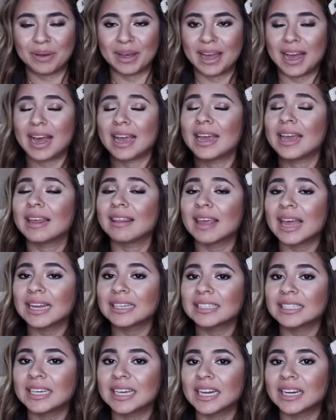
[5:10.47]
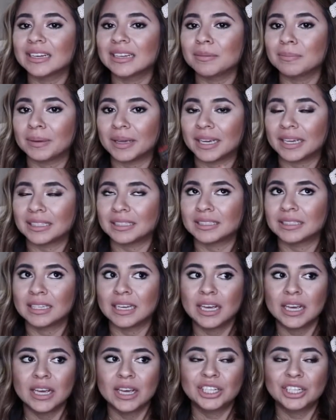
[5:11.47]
but I like to carry pens